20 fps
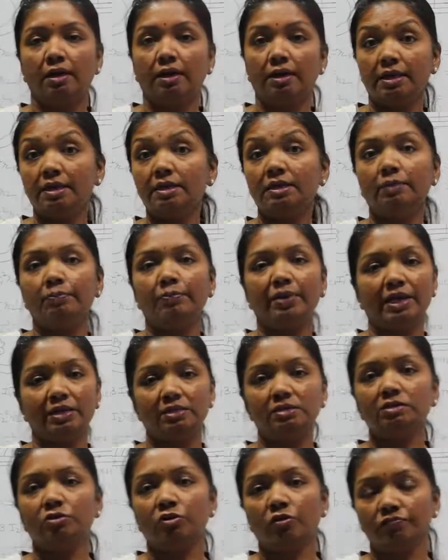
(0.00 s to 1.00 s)
in
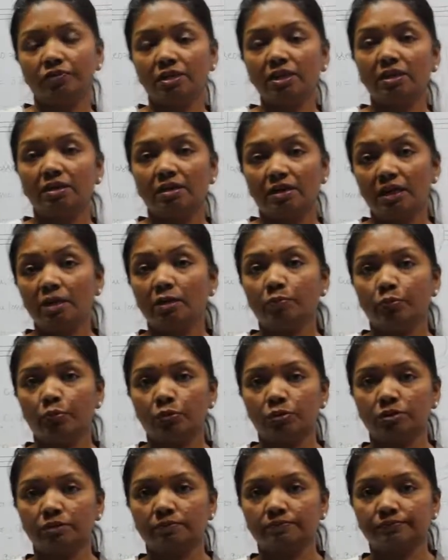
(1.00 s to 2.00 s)
comparison of the
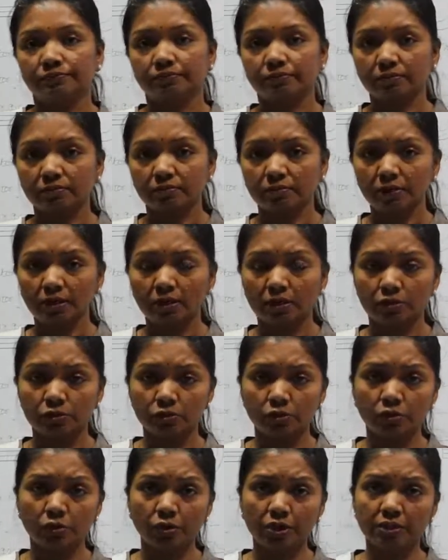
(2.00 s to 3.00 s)
input.
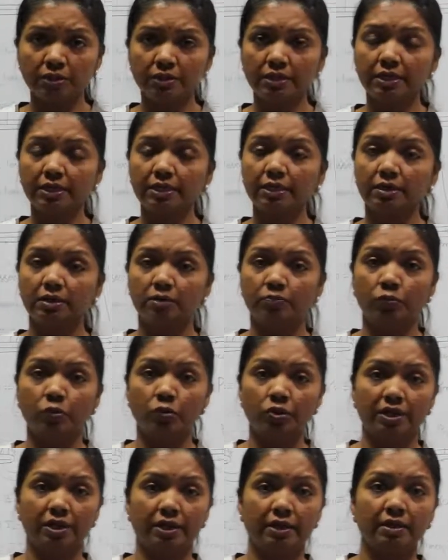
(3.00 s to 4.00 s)
So in the
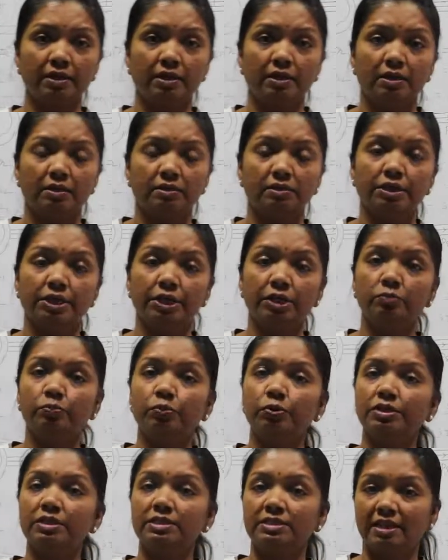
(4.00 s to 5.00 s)
motor, the
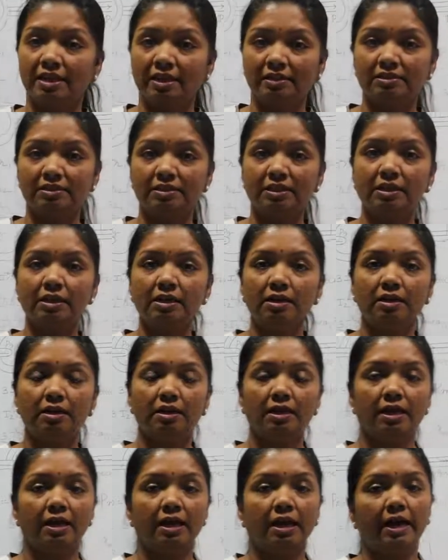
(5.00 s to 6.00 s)
input is electrical
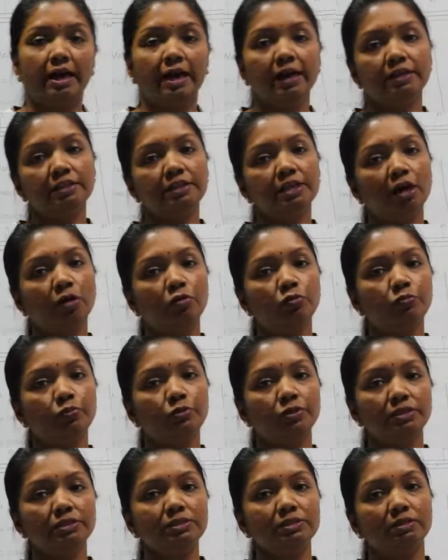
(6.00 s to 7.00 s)
and the
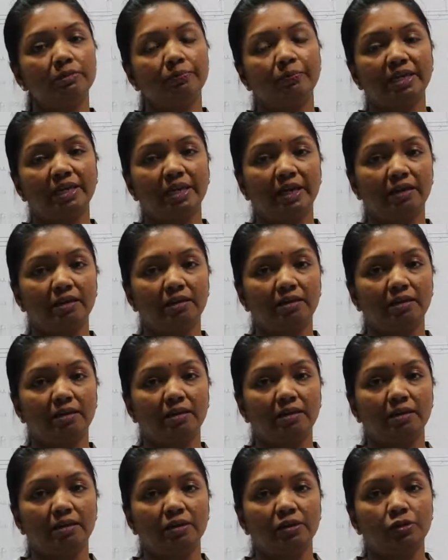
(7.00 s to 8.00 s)
output is mechanical.
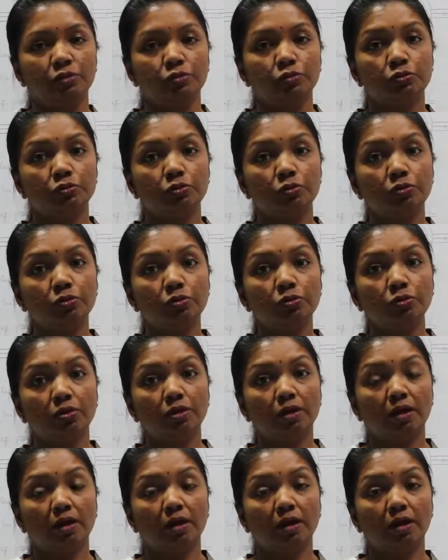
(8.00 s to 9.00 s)
So